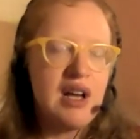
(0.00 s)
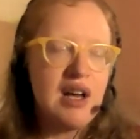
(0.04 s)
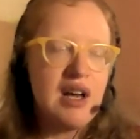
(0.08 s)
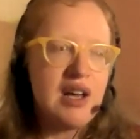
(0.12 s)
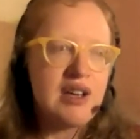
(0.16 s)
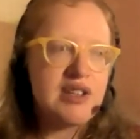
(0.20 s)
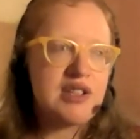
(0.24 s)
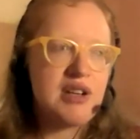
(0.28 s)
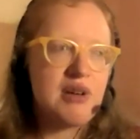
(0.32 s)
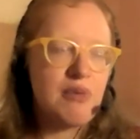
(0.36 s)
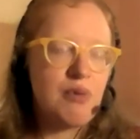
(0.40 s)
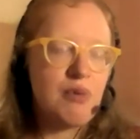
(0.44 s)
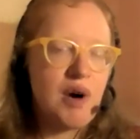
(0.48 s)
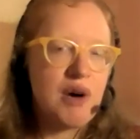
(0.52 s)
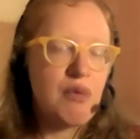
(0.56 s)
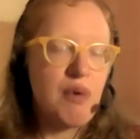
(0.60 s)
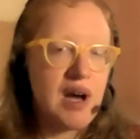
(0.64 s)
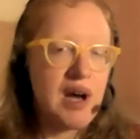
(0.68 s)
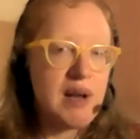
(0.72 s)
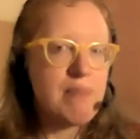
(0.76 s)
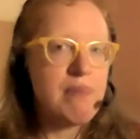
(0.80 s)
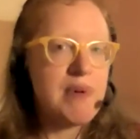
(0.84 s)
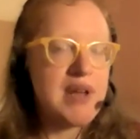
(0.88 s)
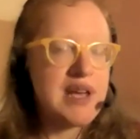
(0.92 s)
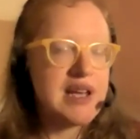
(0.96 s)
So
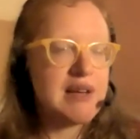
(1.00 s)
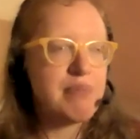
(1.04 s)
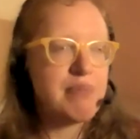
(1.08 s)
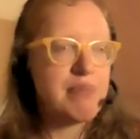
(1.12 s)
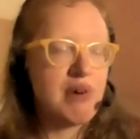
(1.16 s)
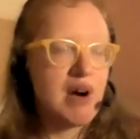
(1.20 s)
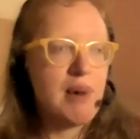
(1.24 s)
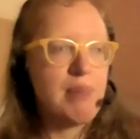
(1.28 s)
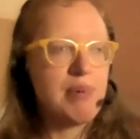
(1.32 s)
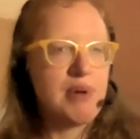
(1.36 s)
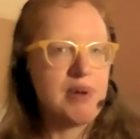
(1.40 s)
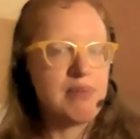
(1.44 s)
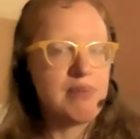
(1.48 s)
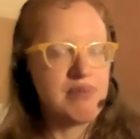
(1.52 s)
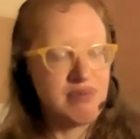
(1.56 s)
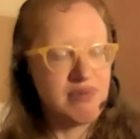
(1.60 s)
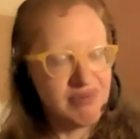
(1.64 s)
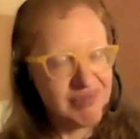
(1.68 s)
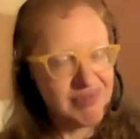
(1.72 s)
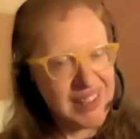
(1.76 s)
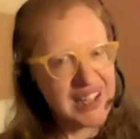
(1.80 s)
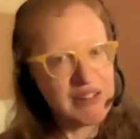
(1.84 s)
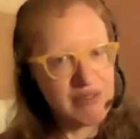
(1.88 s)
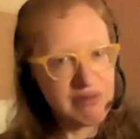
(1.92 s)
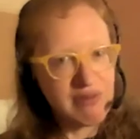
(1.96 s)
one big problem
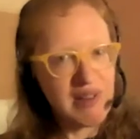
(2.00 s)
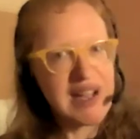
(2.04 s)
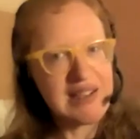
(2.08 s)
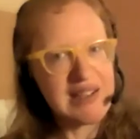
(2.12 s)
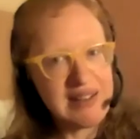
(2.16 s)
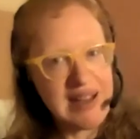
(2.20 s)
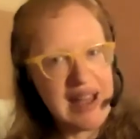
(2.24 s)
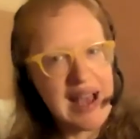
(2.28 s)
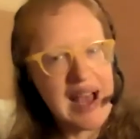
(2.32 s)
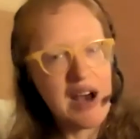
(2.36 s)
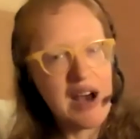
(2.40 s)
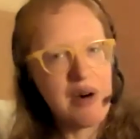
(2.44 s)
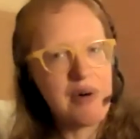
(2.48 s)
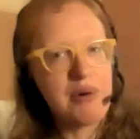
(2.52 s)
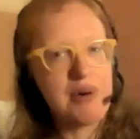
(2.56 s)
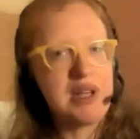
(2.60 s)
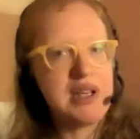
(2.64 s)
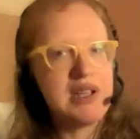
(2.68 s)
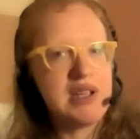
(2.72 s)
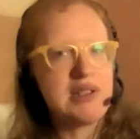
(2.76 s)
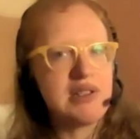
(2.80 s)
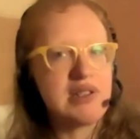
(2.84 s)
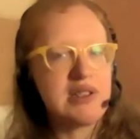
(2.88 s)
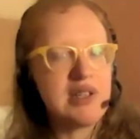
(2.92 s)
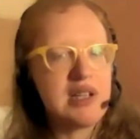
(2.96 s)
like right now
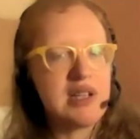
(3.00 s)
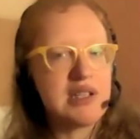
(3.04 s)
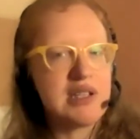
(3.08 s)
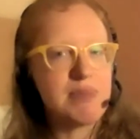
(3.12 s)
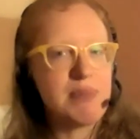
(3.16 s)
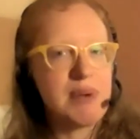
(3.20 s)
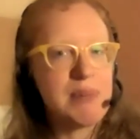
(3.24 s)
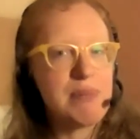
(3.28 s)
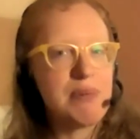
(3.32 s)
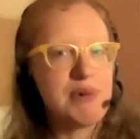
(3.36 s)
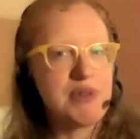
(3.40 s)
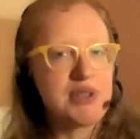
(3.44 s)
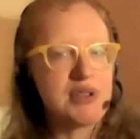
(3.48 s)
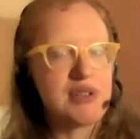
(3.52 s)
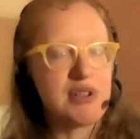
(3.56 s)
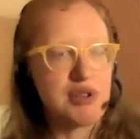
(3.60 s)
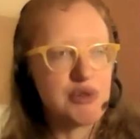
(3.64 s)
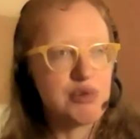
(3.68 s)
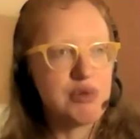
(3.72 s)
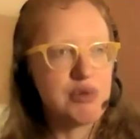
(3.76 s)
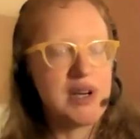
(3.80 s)
is people sort of